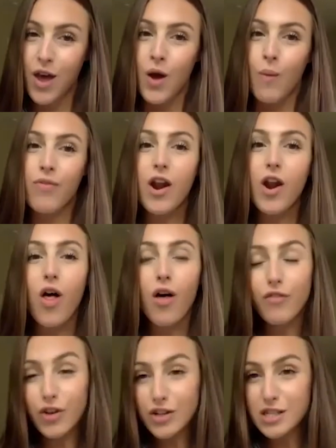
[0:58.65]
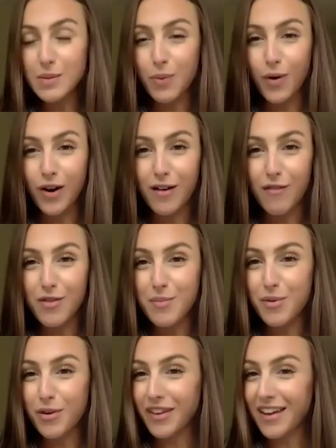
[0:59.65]
Without all of your support of the
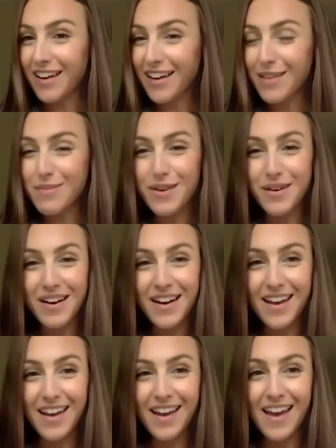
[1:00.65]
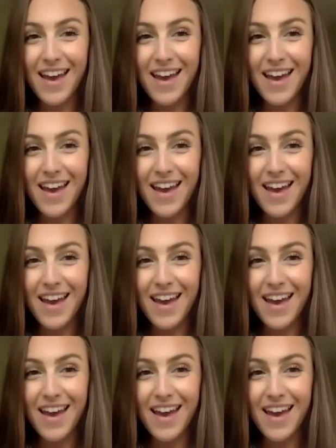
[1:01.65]
brilliant community